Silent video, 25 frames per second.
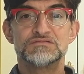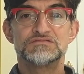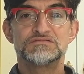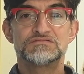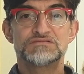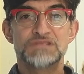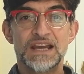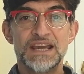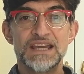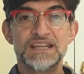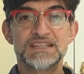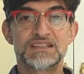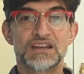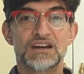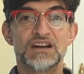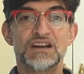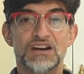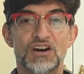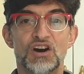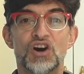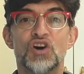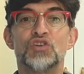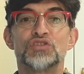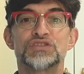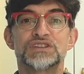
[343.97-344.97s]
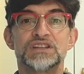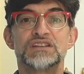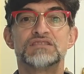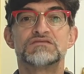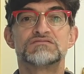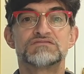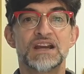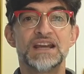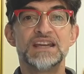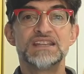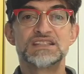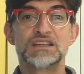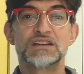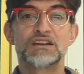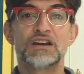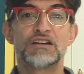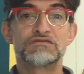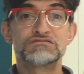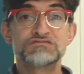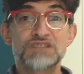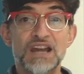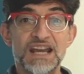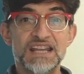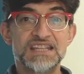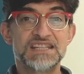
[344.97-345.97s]
raising
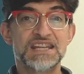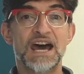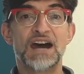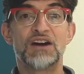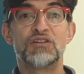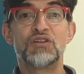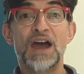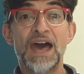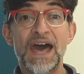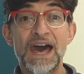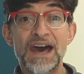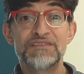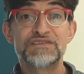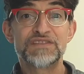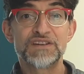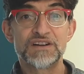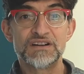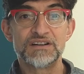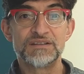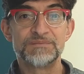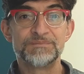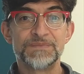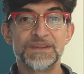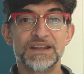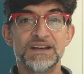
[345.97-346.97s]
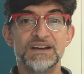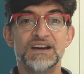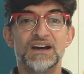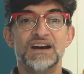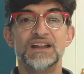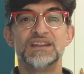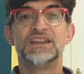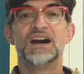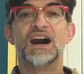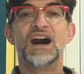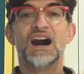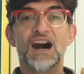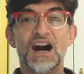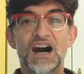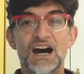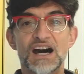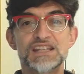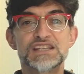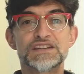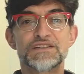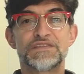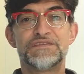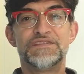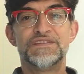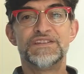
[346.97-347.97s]
of rates. However, the
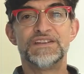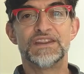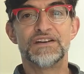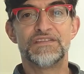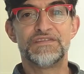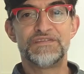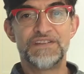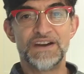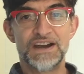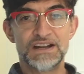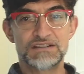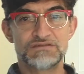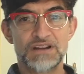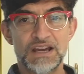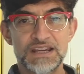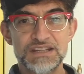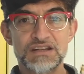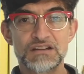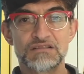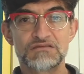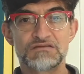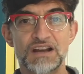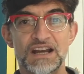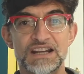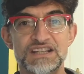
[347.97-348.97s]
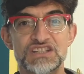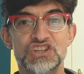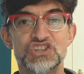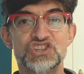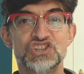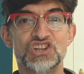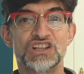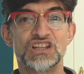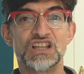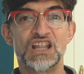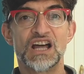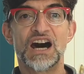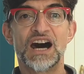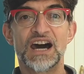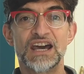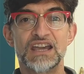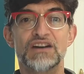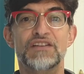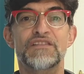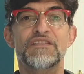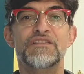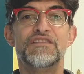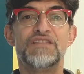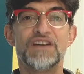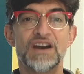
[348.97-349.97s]
odds of the Fed raising rates in July
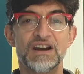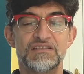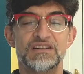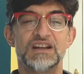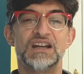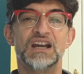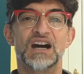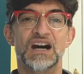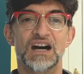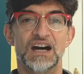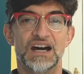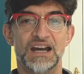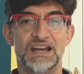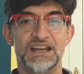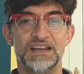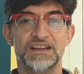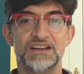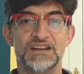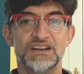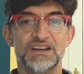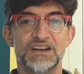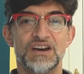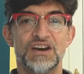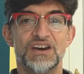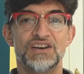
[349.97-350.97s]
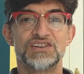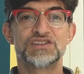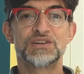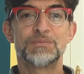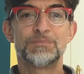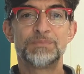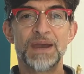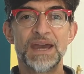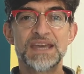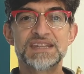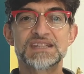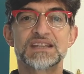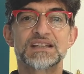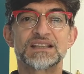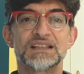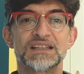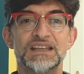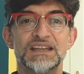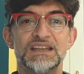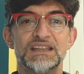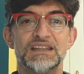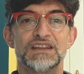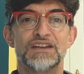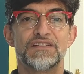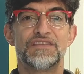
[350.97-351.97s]
are very high. So
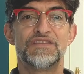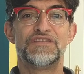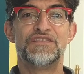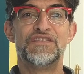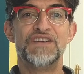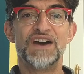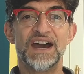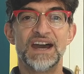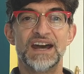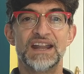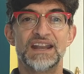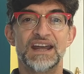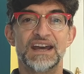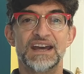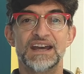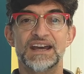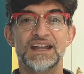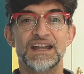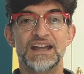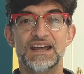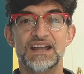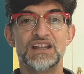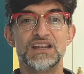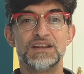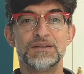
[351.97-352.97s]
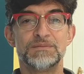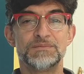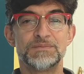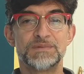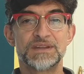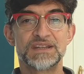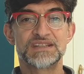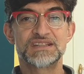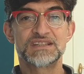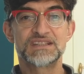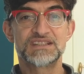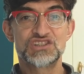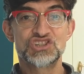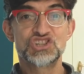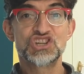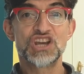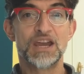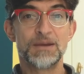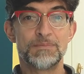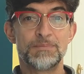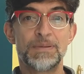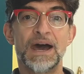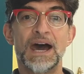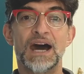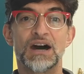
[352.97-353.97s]
basically, the Fed, and this is
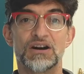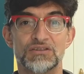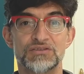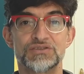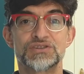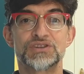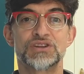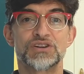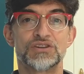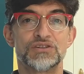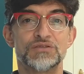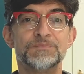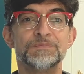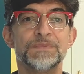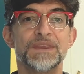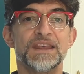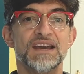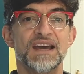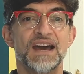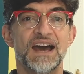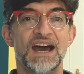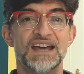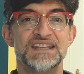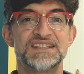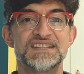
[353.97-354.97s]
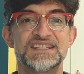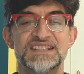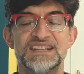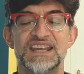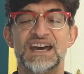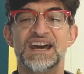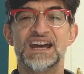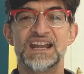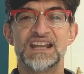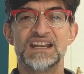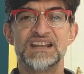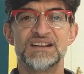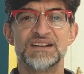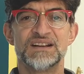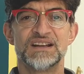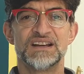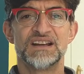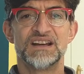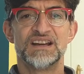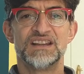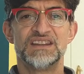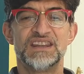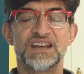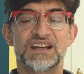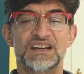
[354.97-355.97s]
Jay Powell too, has said
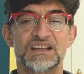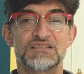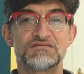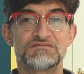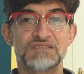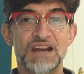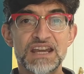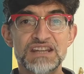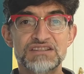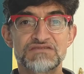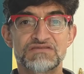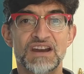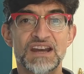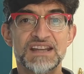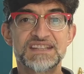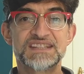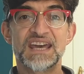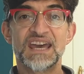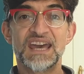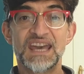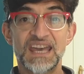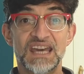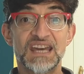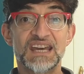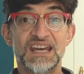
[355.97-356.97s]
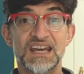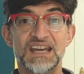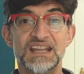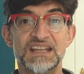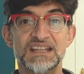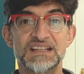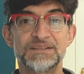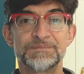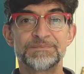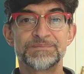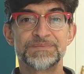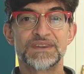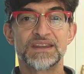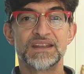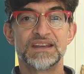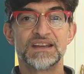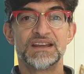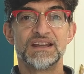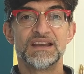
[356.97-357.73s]
they're going to raise rates and